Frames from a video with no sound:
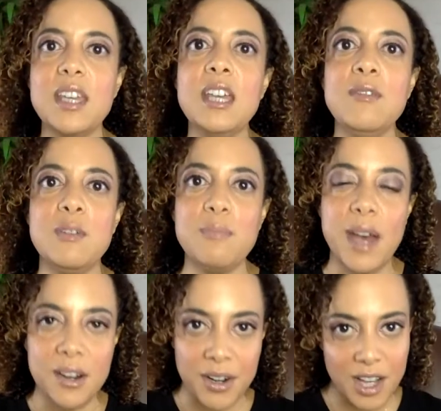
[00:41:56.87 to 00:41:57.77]
even
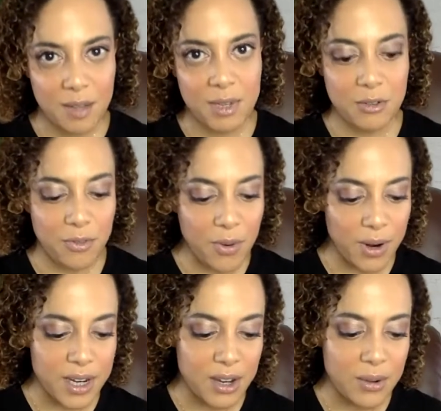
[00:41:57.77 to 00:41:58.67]
better coming
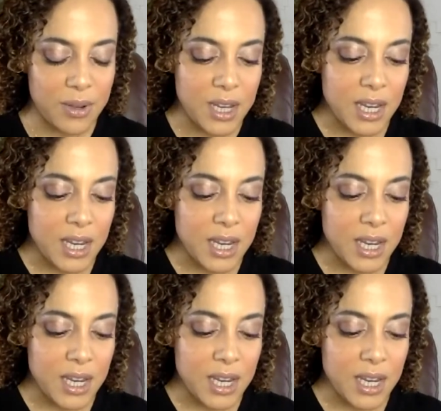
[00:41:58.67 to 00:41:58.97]
for you.